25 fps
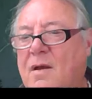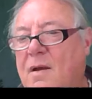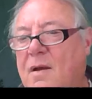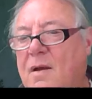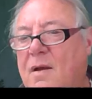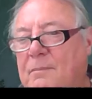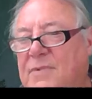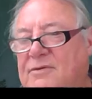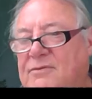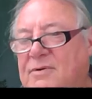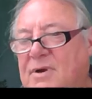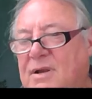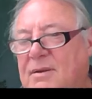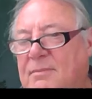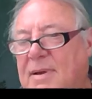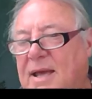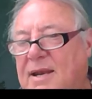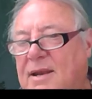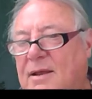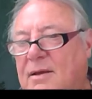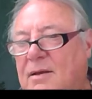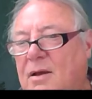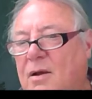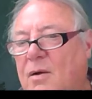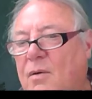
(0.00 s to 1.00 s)
Doesn't really
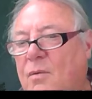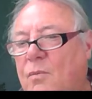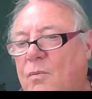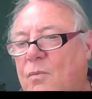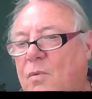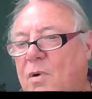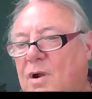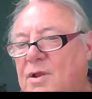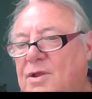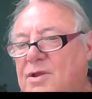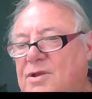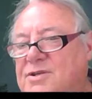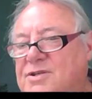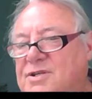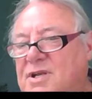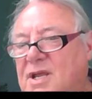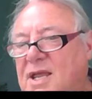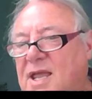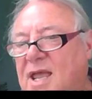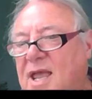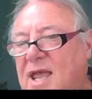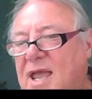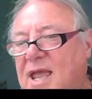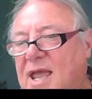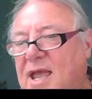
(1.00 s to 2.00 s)
matter. What you
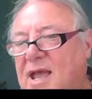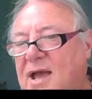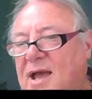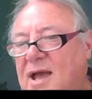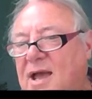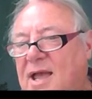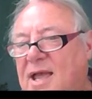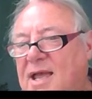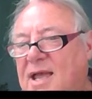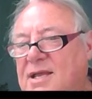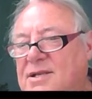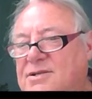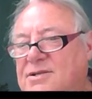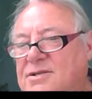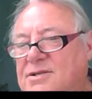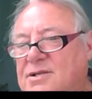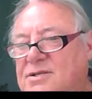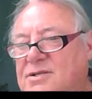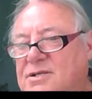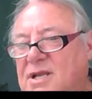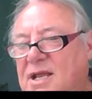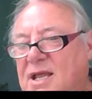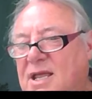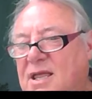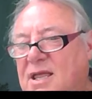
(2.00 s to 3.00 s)
see here is you
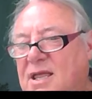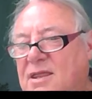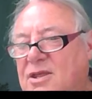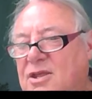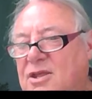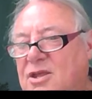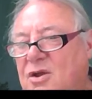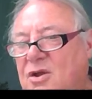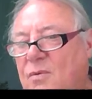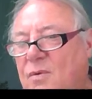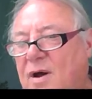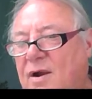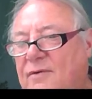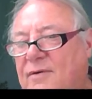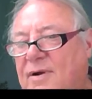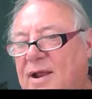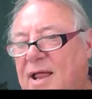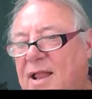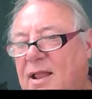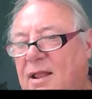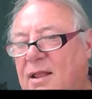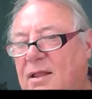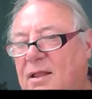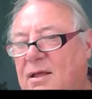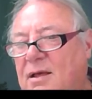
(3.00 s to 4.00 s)
see the U R
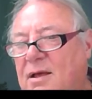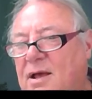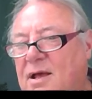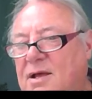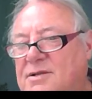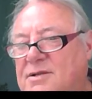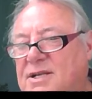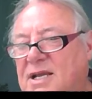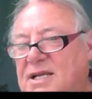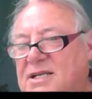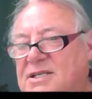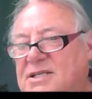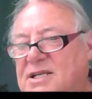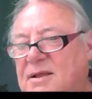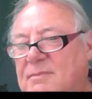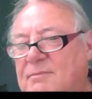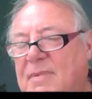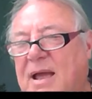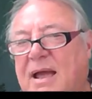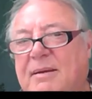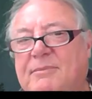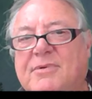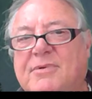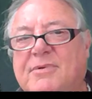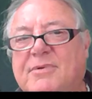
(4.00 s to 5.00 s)
L has actually
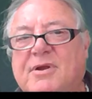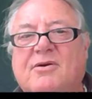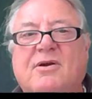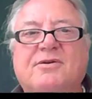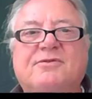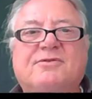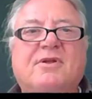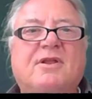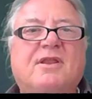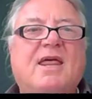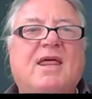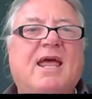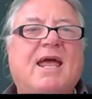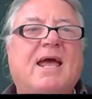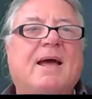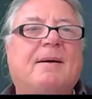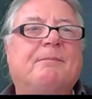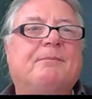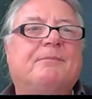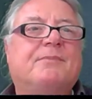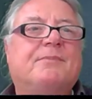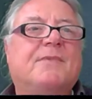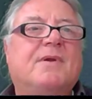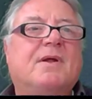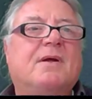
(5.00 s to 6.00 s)
mapped across to there.
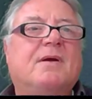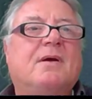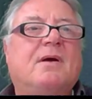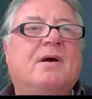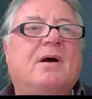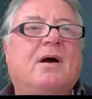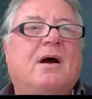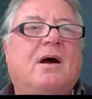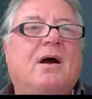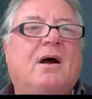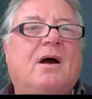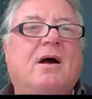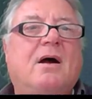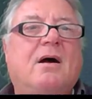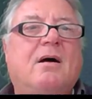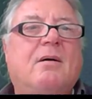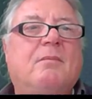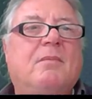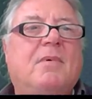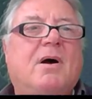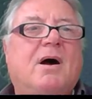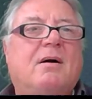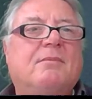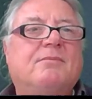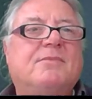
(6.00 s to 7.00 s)

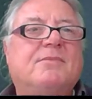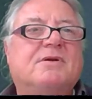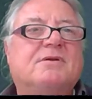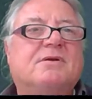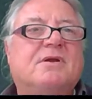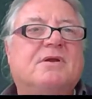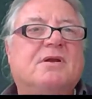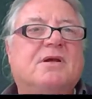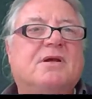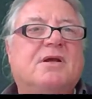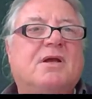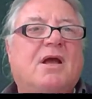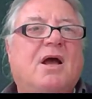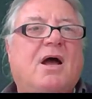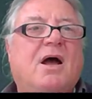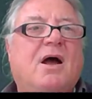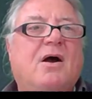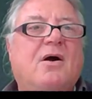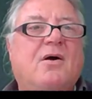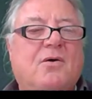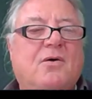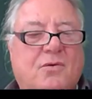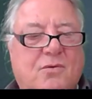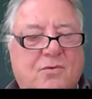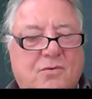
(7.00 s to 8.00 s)
Um, I'm just going to
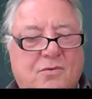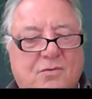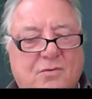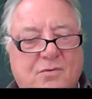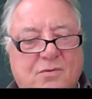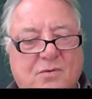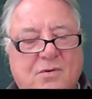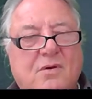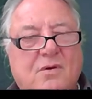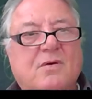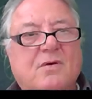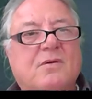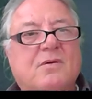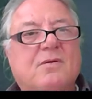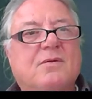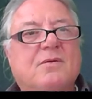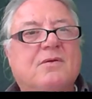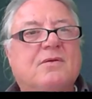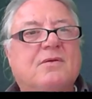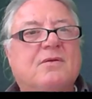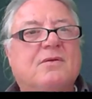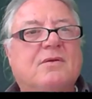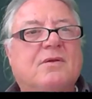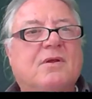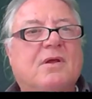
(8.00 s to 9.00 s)
go
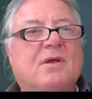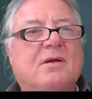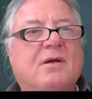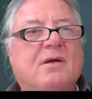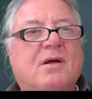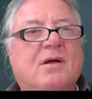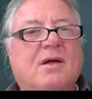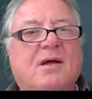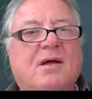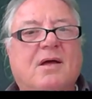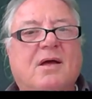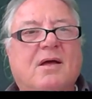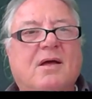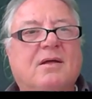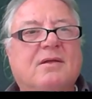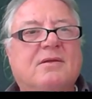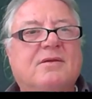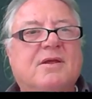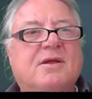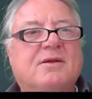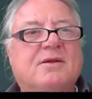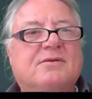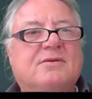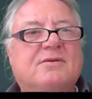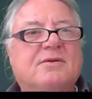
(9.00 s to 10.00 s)
there.
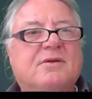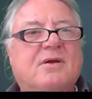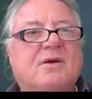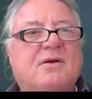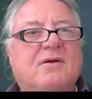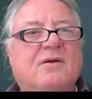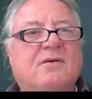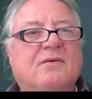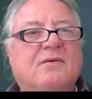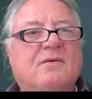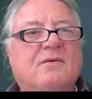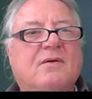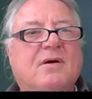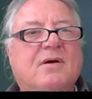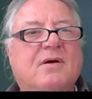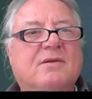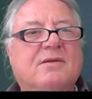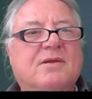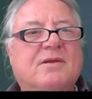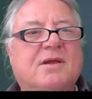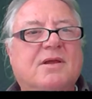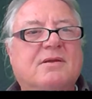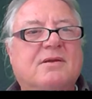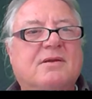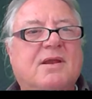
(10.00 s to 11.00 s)
Just do, it
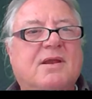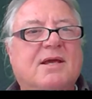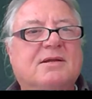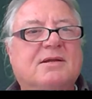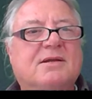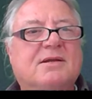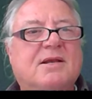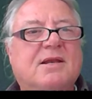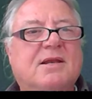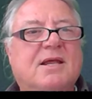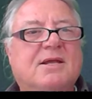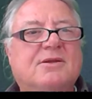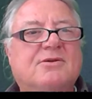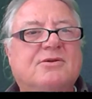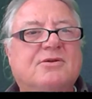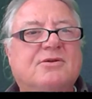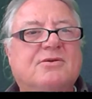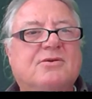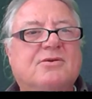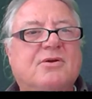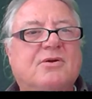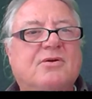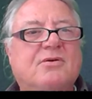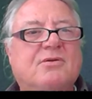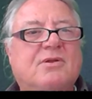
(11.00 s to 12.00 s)
doesn't actually let you
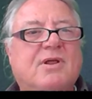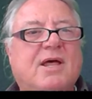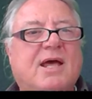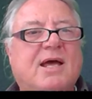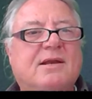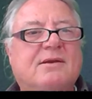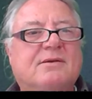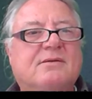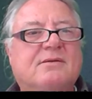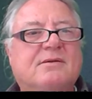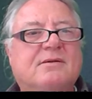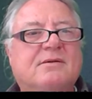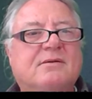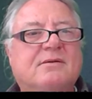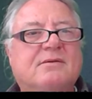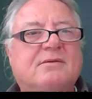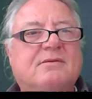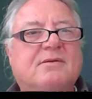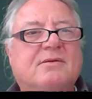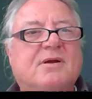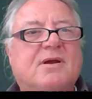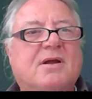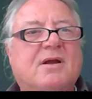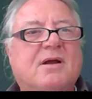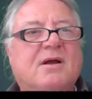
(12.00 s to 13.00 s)
do that.
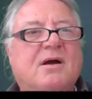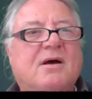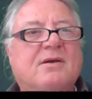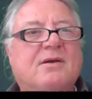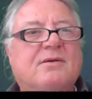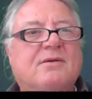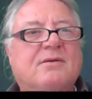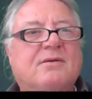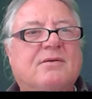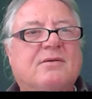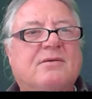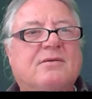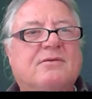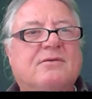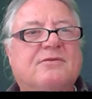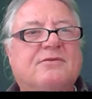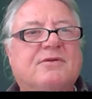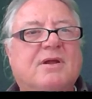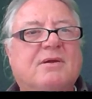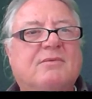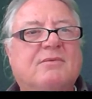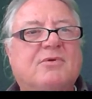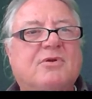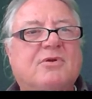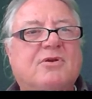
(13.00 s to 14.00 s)
You can't
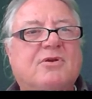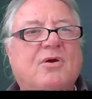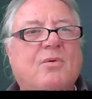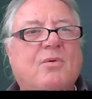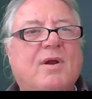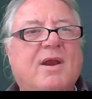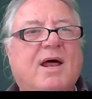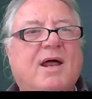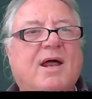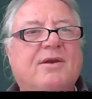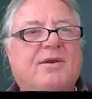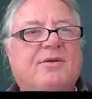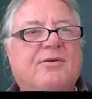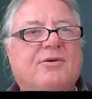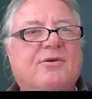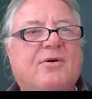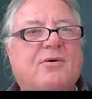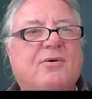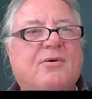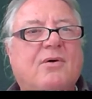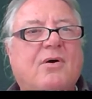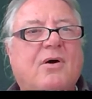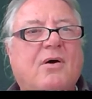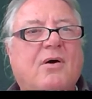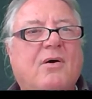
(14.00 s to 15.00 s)
seem to do an
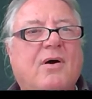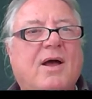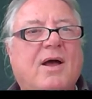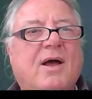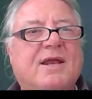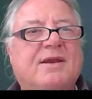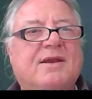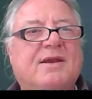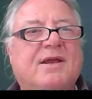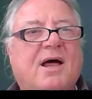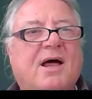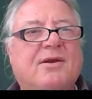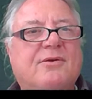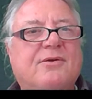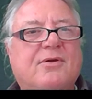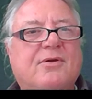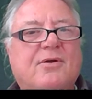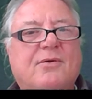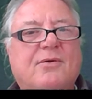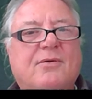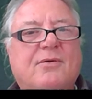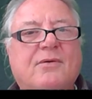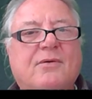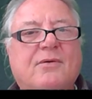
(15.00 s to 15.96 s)
undo or edit undo.